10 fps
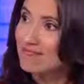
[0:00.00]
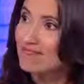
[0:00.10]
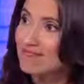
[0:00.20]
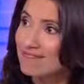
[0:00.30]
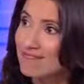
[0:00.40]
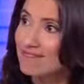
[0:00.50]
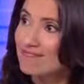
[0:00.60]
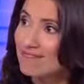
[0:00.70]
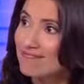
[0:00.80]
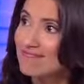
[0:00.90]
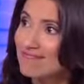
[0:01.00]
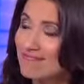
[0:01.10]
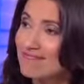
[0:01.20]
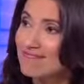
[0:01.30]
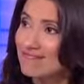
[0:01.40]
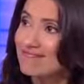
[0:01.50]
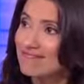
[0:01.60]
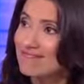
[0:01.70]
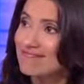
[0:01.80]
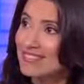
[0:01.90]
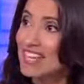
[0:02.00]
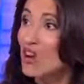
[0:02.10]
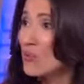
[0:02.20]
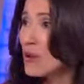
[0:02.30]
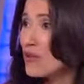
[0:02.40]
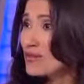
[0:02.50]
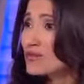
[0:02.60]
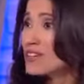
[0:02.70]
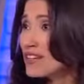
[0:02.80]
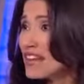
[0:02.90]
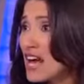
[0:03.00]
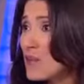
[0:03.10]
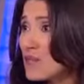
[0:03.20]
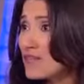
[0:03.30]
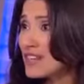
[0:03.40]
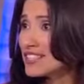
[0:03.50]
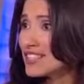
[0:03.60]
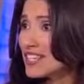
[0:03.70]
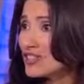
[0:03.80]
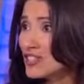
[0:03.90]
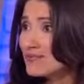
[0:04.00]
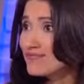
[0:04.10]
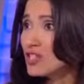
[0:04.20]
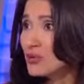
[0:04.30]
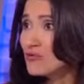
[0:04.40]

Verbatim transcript: it's connected to her disappearance in any way. Yeah, or whether it's really going to help the investigation yeah. go